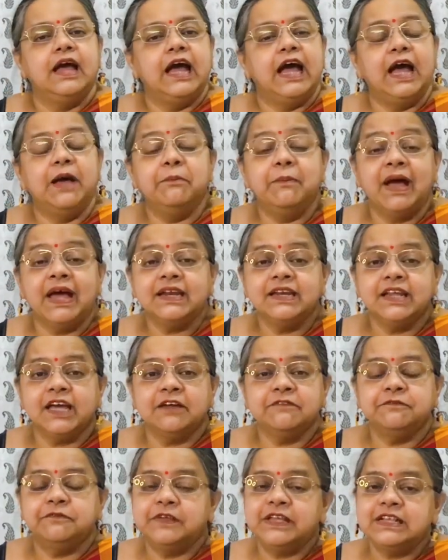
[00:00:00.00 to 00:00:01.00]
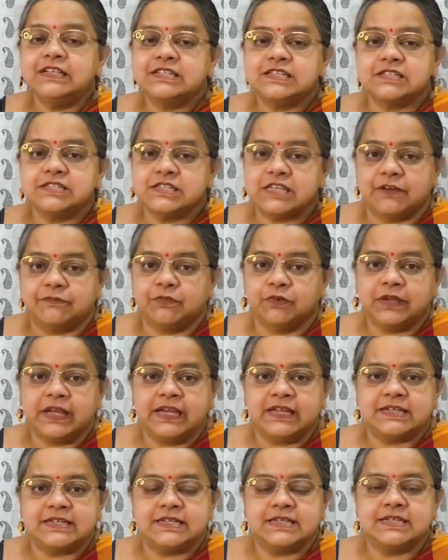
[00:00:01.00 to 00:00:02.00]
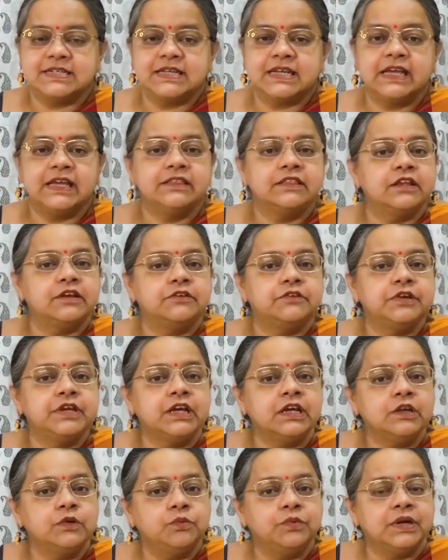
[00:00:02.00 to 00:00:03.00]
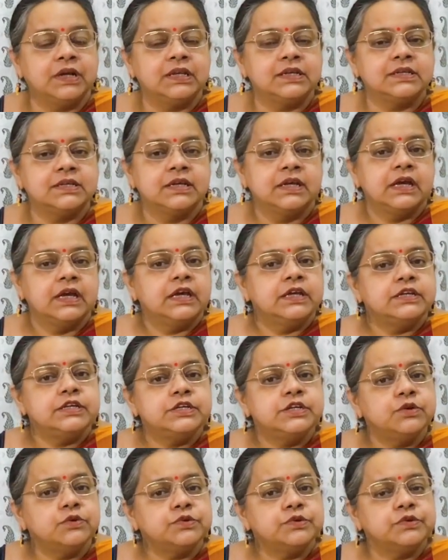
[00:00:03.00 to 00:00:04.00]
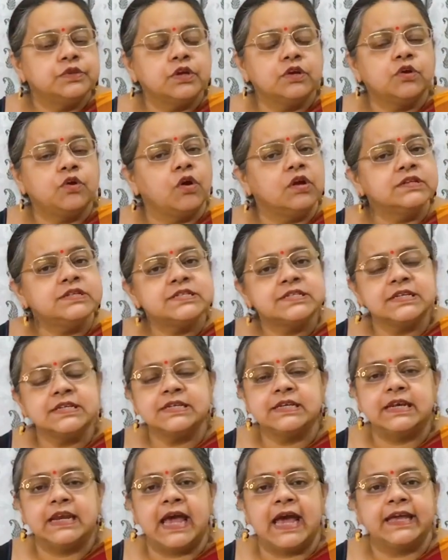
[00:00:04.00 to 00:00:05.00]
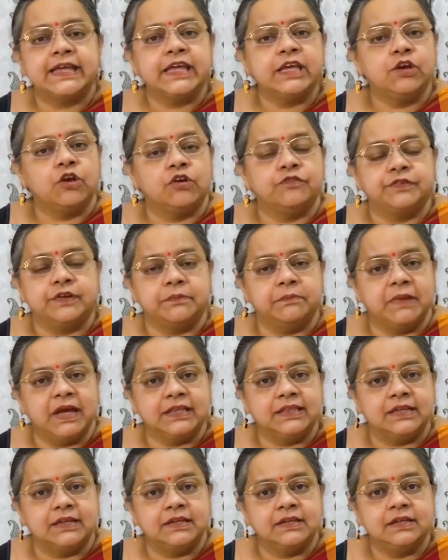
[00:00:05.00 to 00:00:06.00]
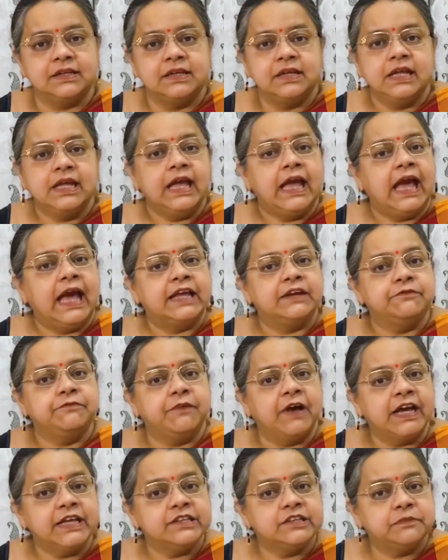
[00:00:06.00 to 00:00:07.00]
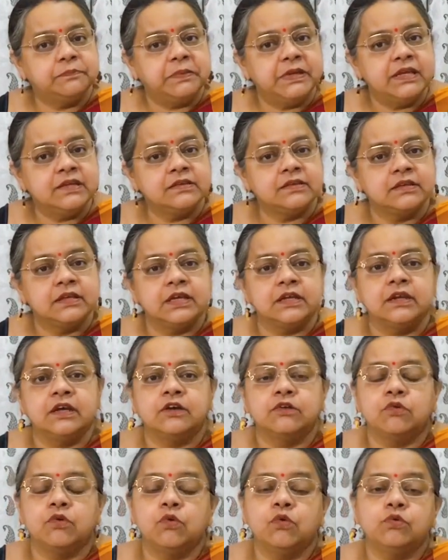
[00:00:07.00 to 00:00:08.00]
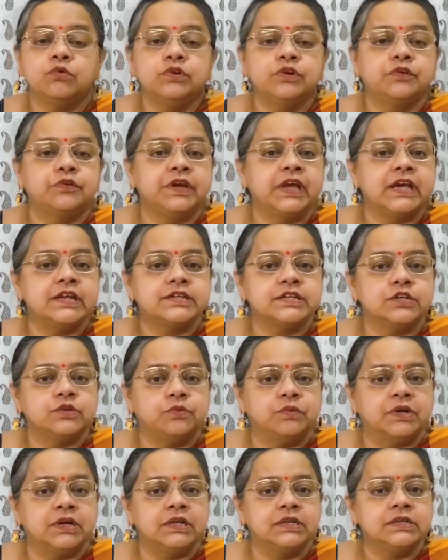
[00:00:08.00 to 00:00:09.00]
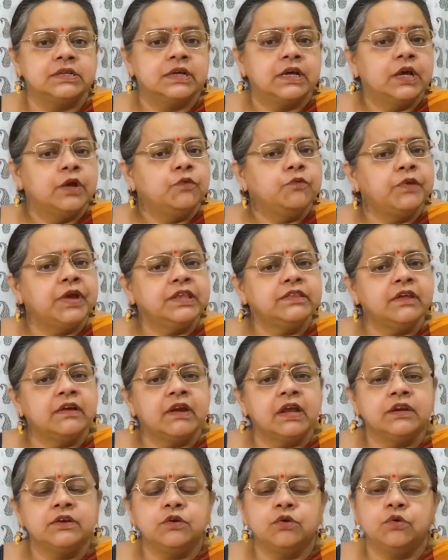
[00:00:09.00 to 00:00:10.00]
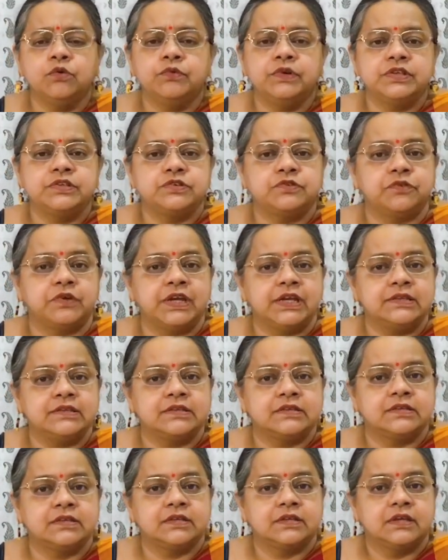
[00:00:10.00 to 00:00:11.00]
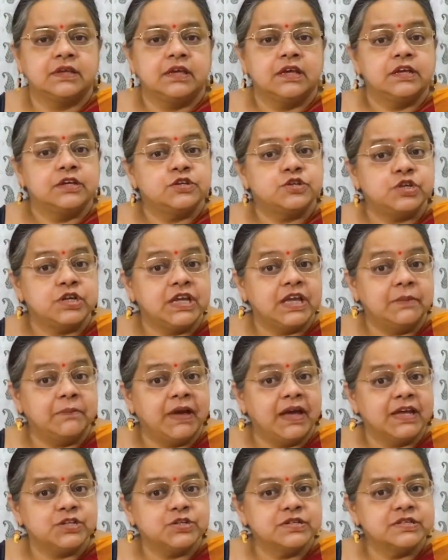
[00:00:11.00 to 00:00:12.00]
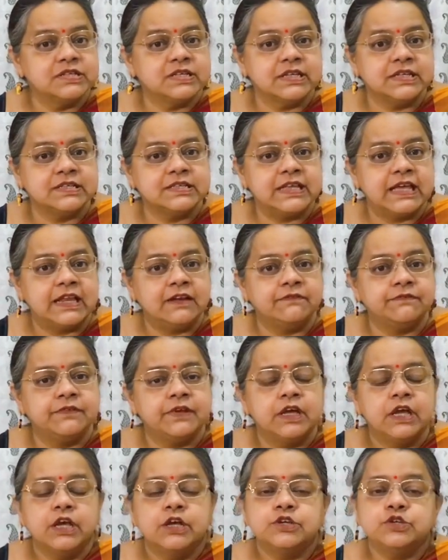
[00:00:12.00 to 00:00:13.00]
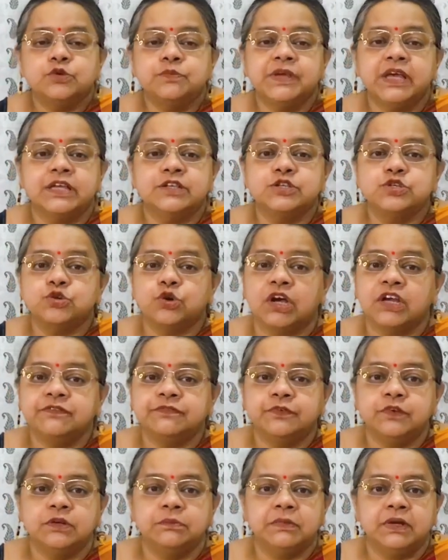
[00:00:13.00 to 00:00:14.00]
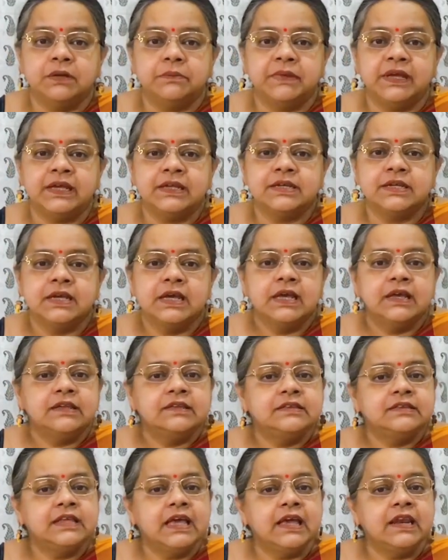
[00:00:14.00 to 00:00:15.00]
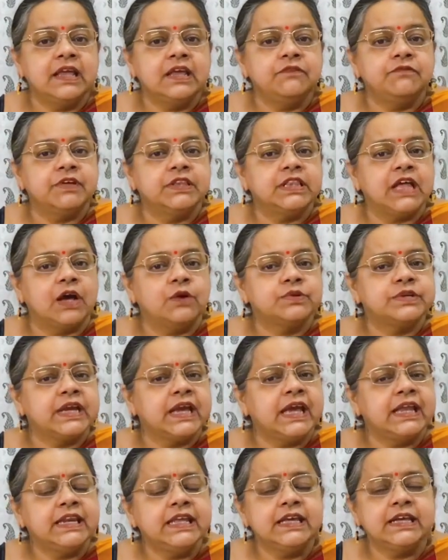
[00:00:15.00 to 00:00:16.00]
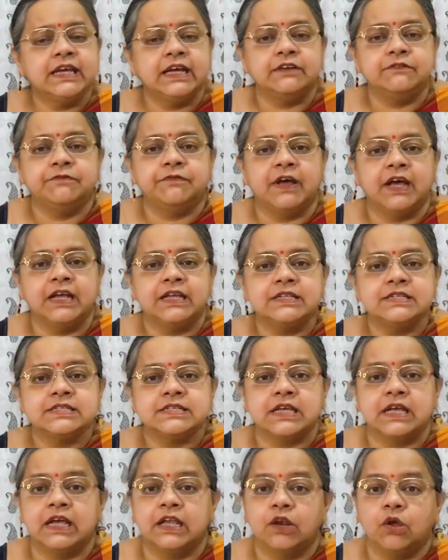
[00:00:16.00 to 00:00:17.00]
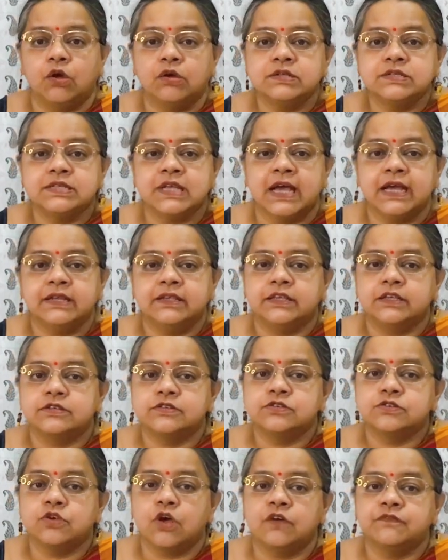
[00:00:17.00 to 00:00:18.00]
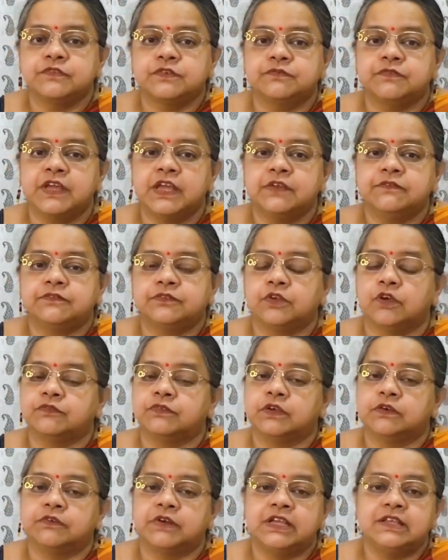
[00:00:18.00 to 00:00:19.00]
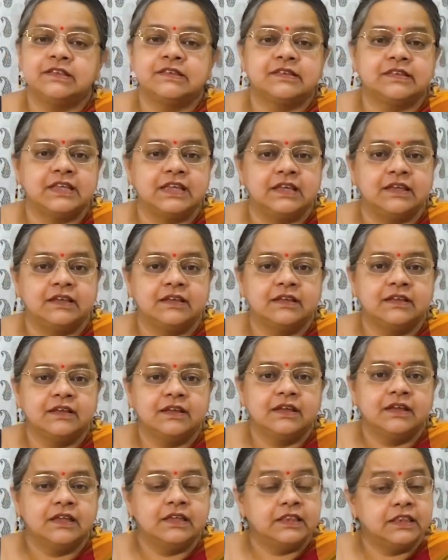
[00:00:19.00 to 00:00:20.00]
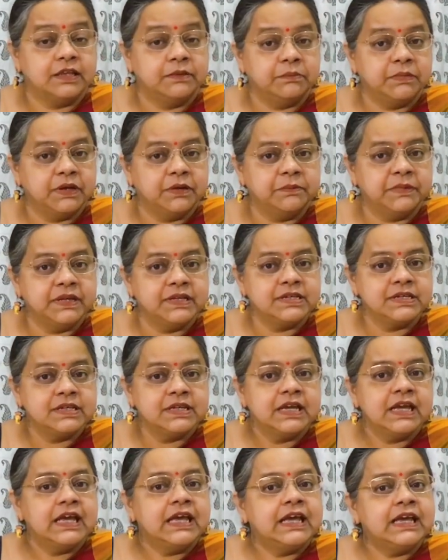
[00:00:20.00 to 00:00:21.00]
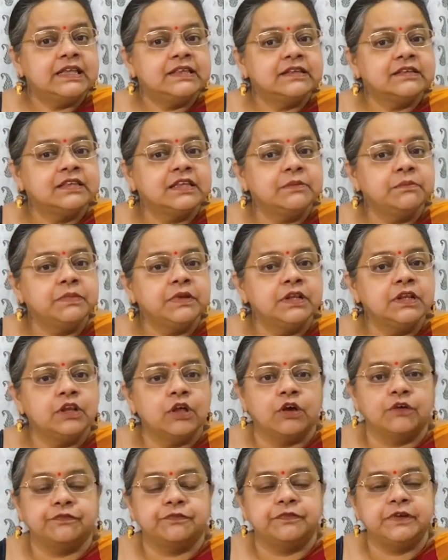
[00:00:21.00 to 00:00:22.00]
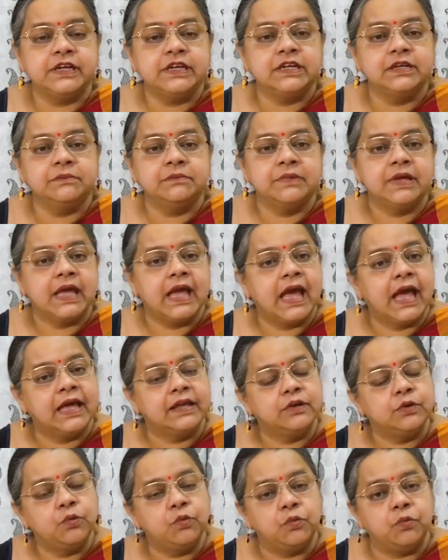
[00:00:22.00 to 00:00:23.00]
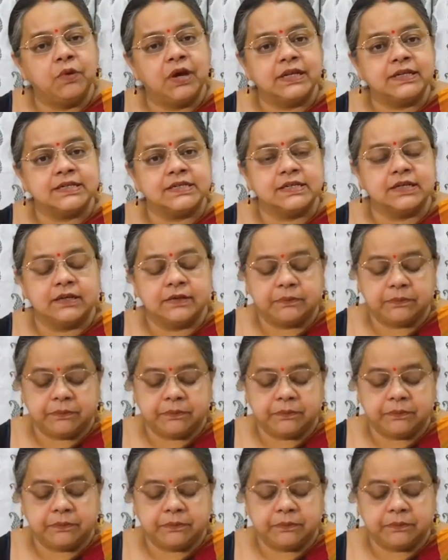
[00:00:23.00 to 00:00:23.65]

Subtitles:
Amanda feels suffocated in the real world due to the constant nagging of her mother and finds peace in her own created world where there are no restraints. She imagines herself to be a joyful mermaid sailing without any confines alongside the soft waves of the green sea. The mermaid is a symbol of freedom and wonder.